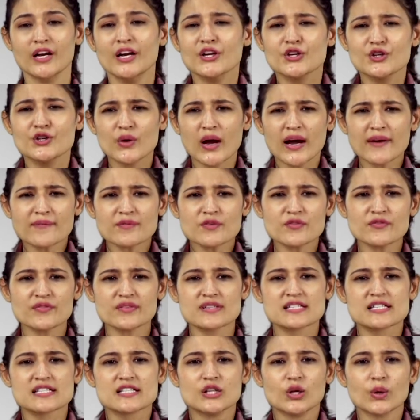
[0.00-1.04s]
You have to
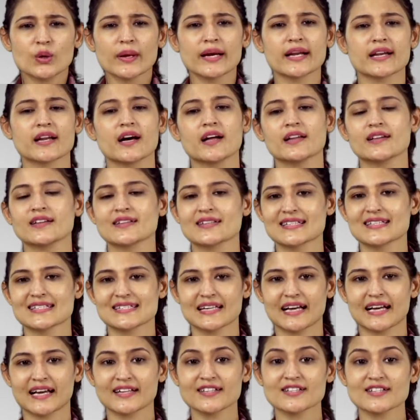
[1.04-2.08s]
first look at other
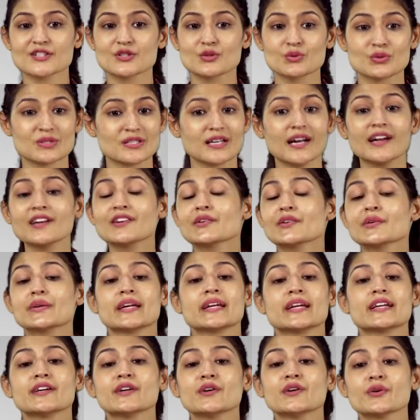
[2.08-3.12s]
designs to start
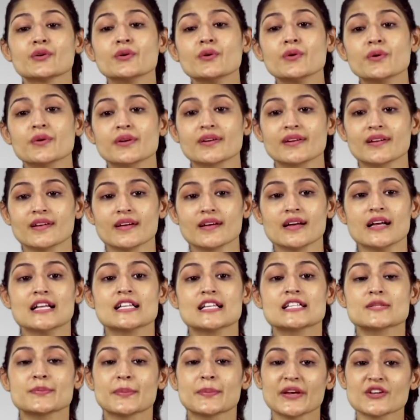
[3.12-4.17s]
creating your own,
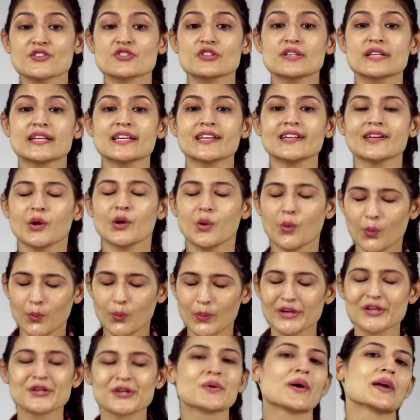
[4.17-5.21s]
especially
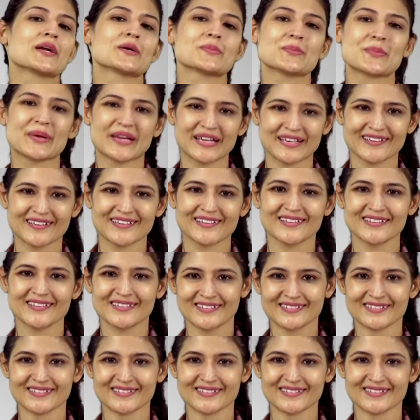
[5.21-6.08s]
when you are a beginner.